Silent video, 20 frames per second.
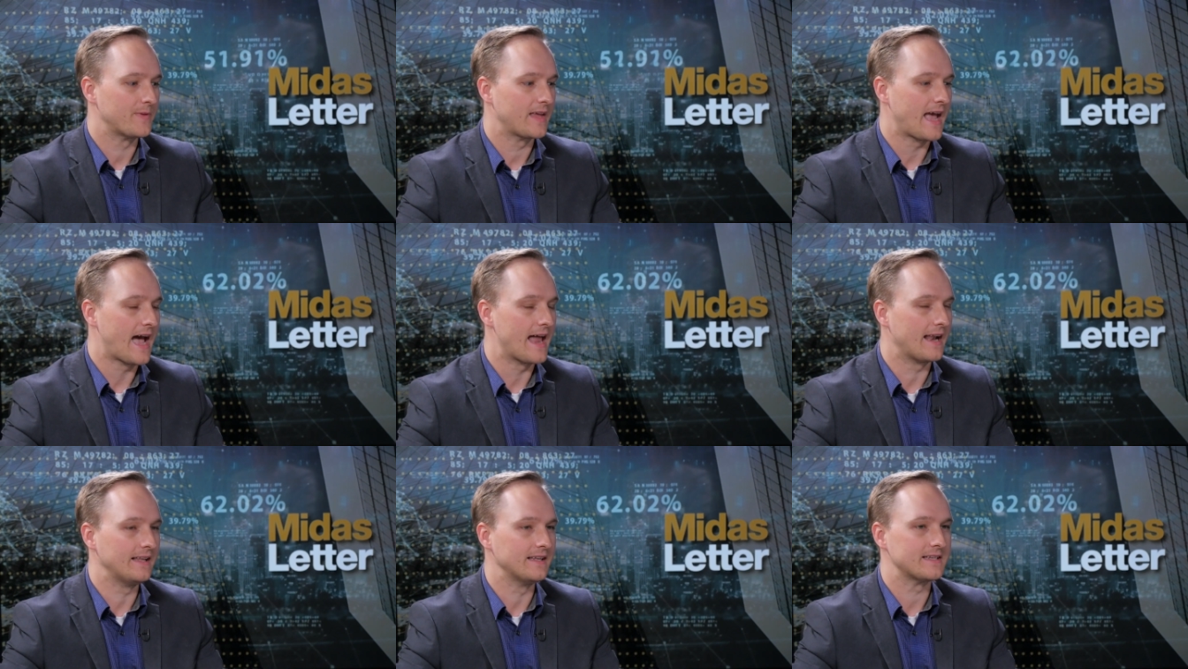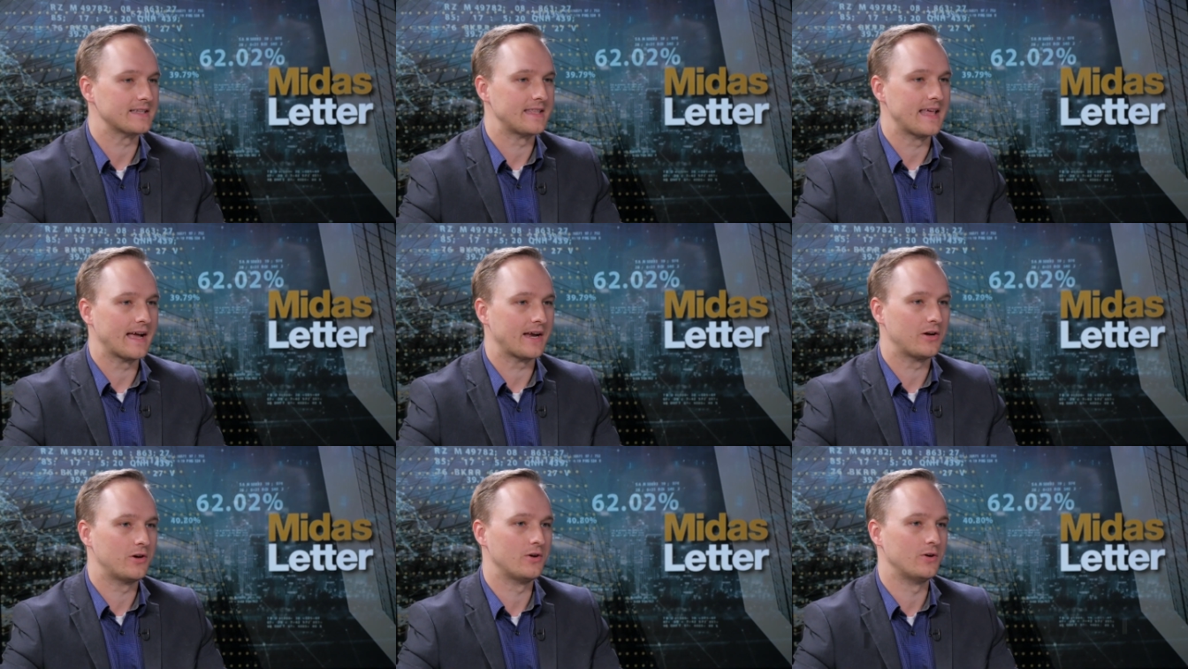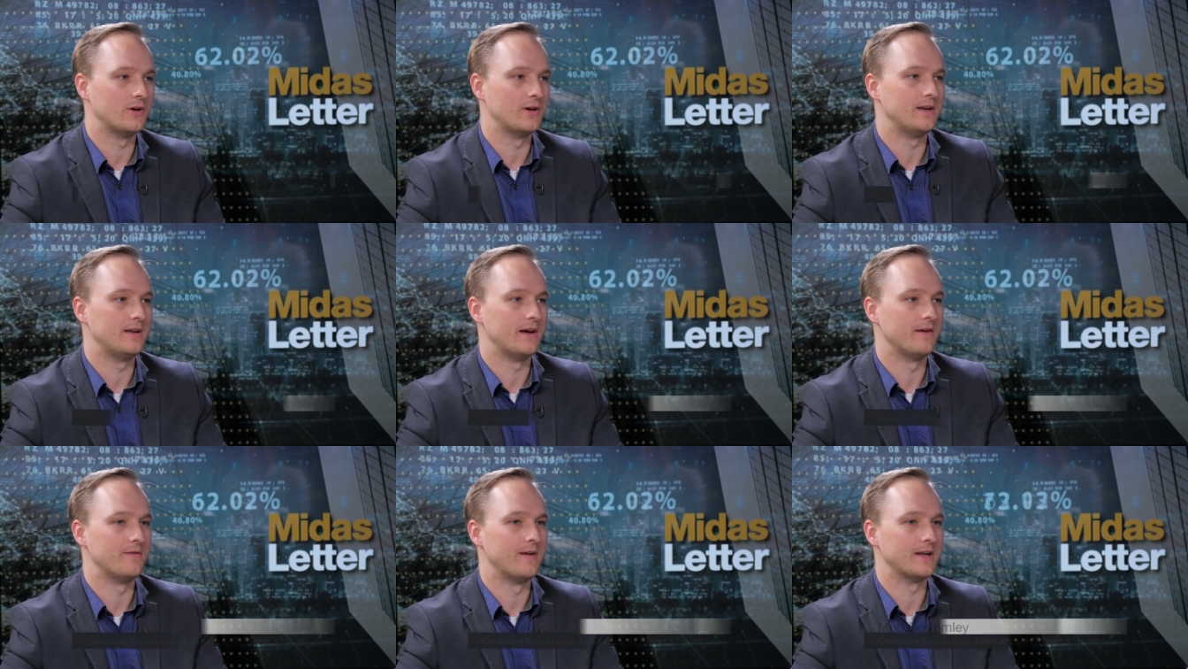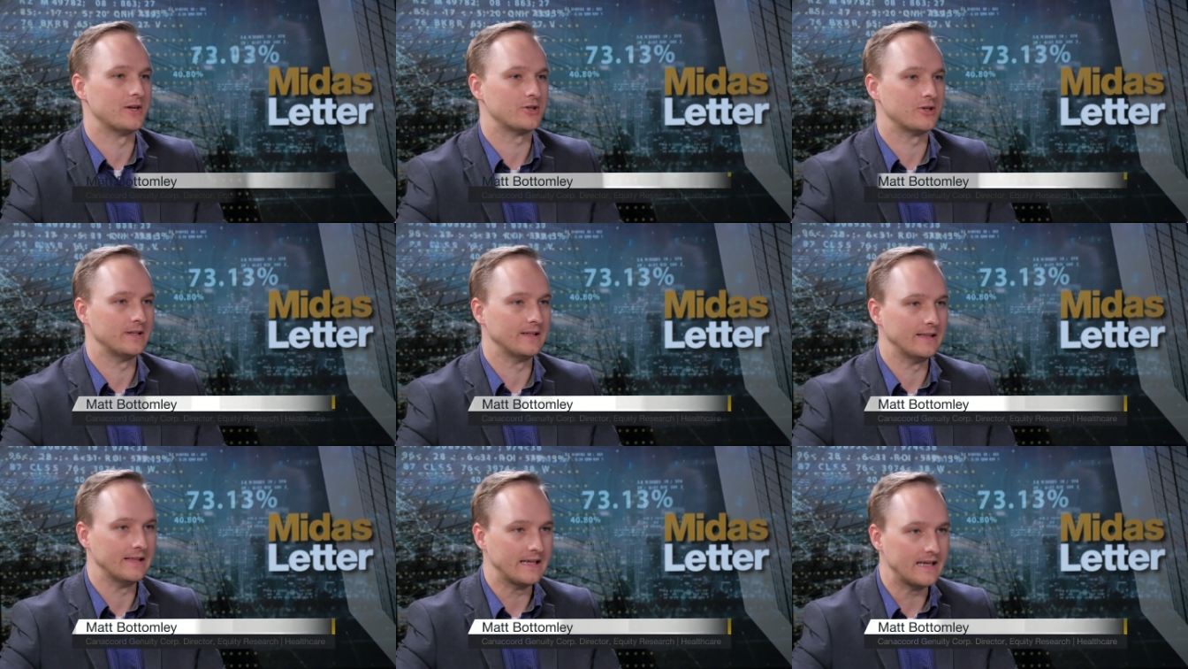catalysts that could
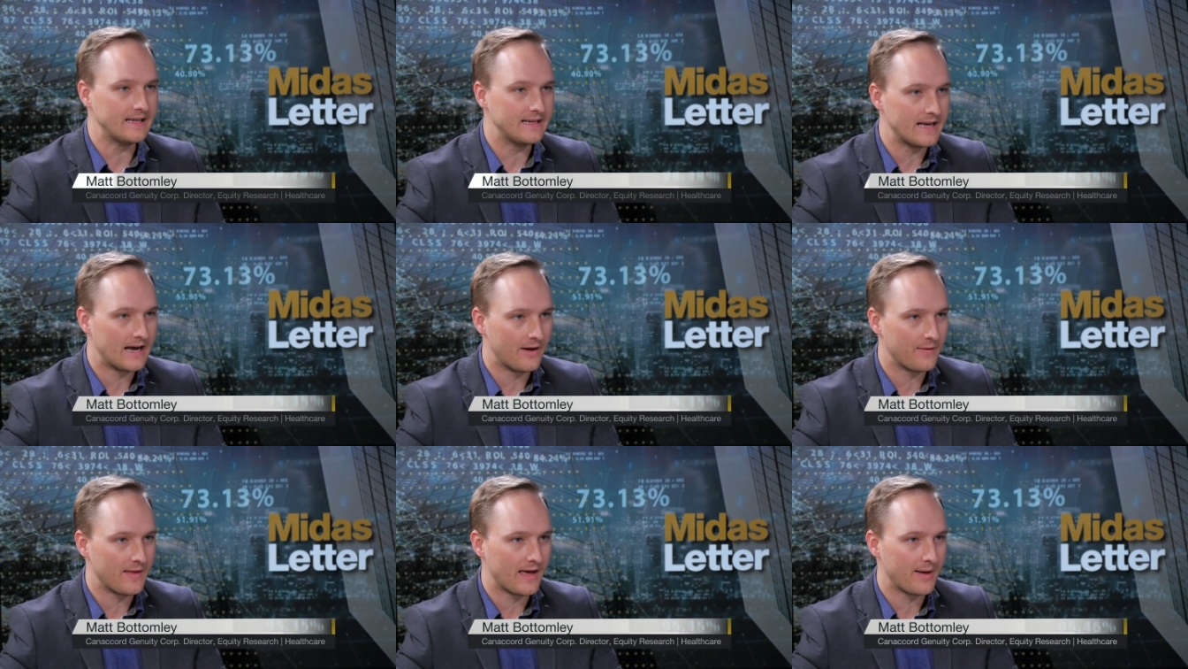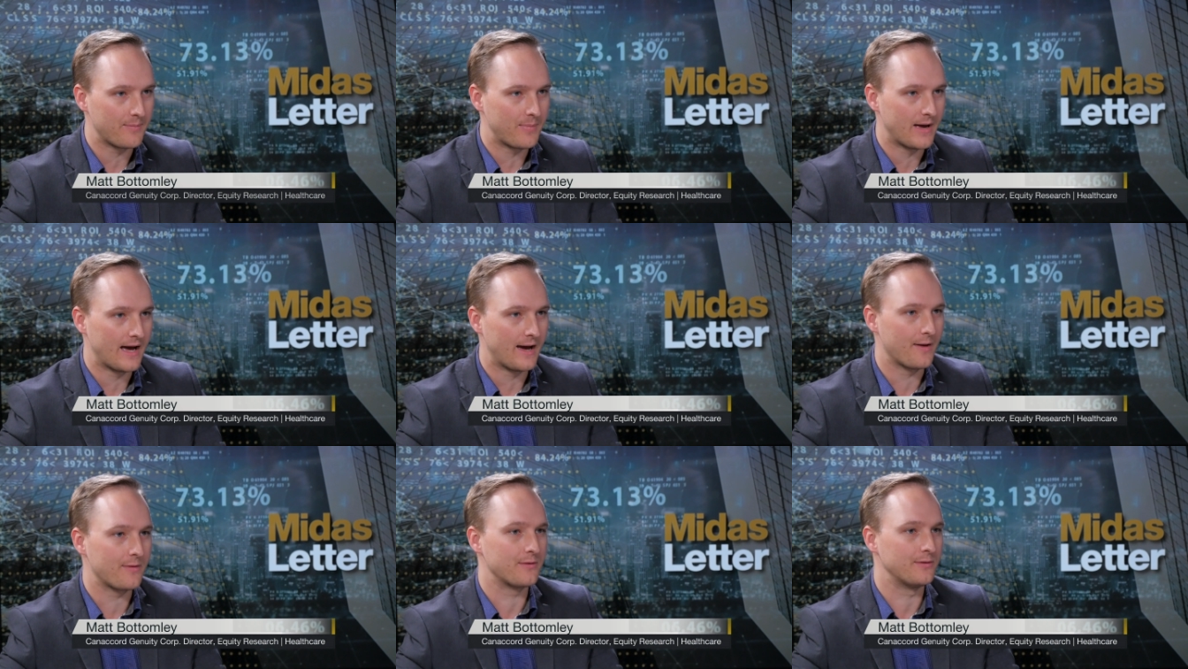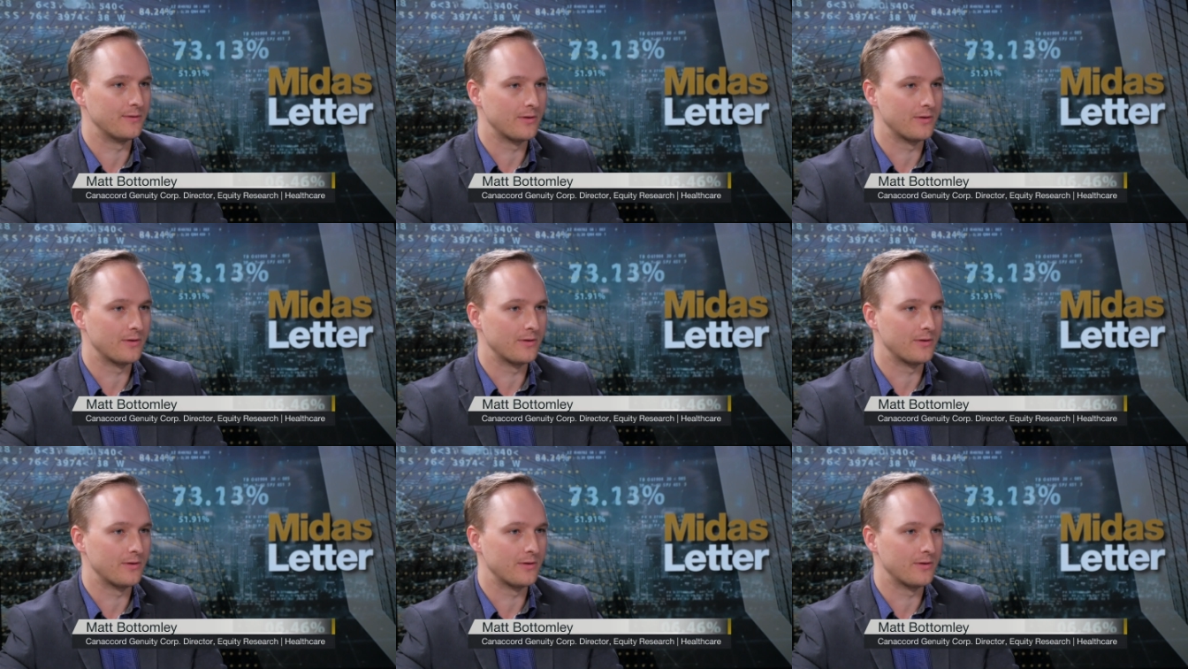eventually lead down that path,